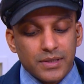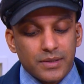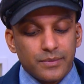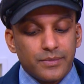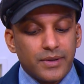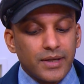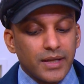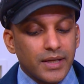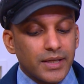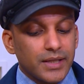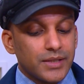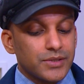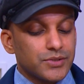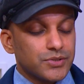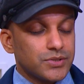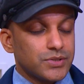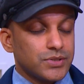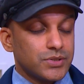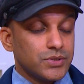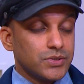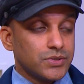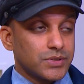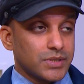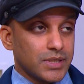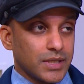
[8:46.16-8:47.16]
by
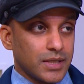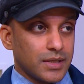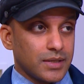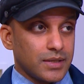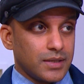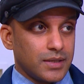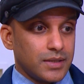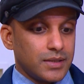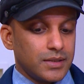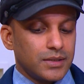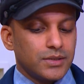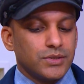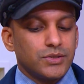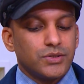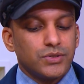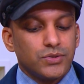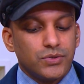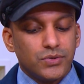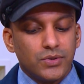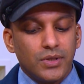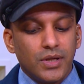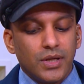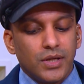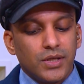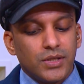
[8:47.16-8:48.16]
introducing her
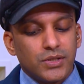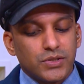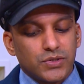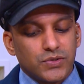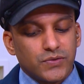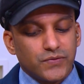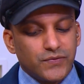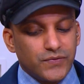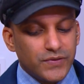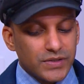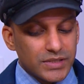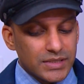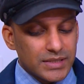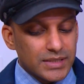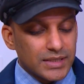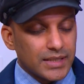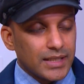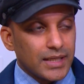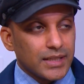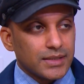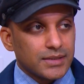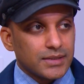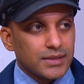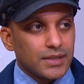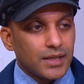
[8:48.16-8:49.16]
to
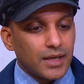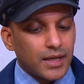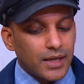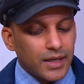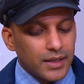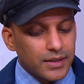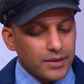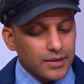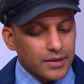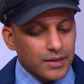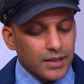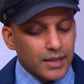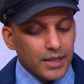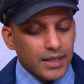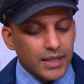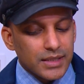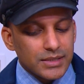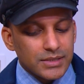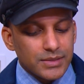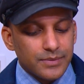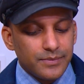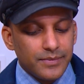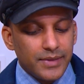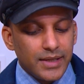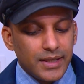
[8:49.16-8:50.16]
sophisticated,
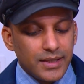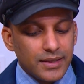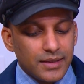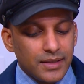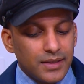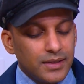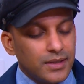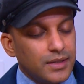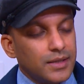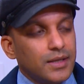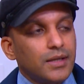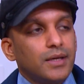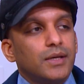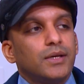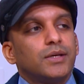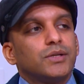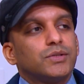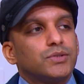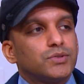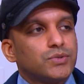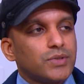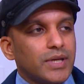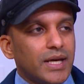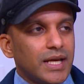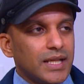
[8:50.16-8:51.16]
higher-class men
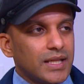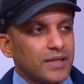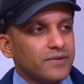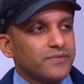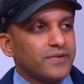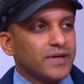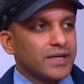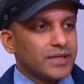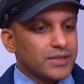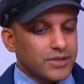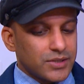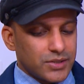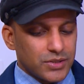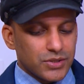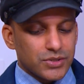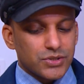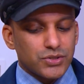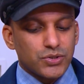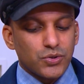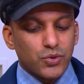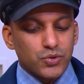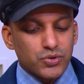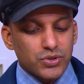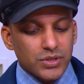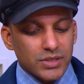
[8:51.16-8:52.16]
to elevate her
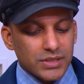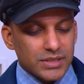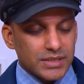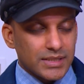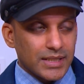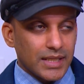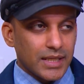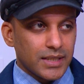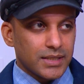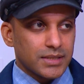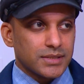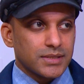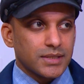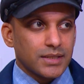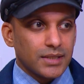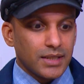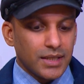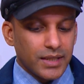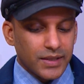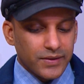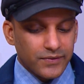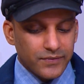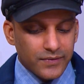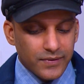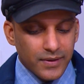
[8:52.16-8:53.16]
social status in
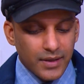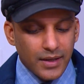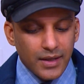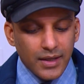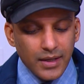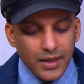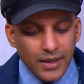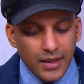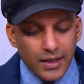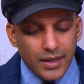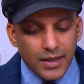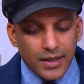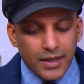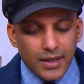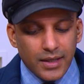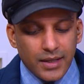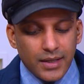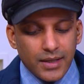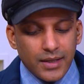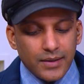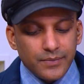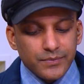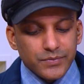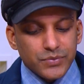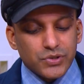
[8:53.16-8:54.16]
life.
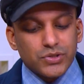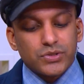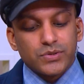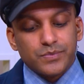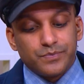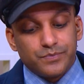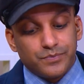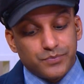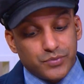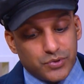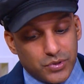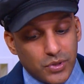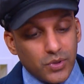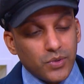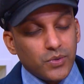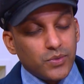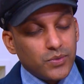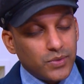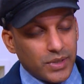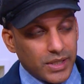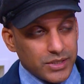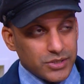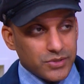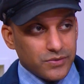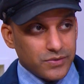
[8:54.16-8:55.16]
So,
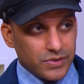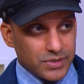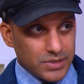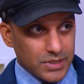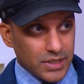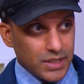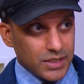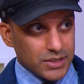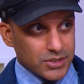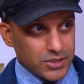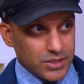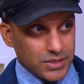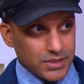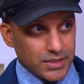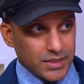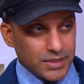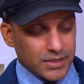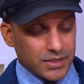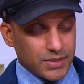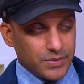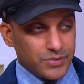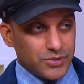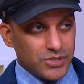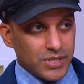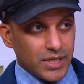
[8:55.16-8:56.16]
as a result, she's
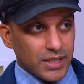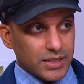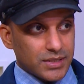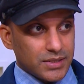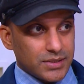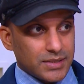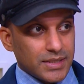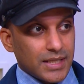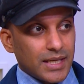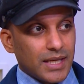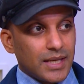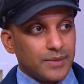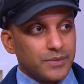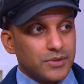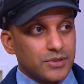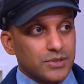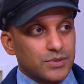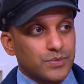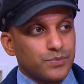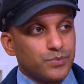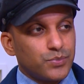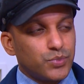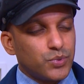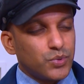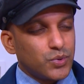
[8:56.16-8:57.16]
subjected to Emma's
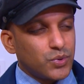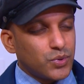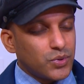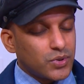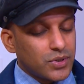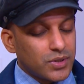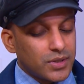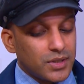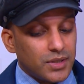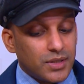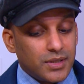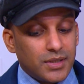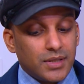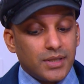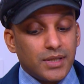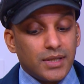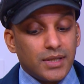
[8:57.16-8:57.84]
poor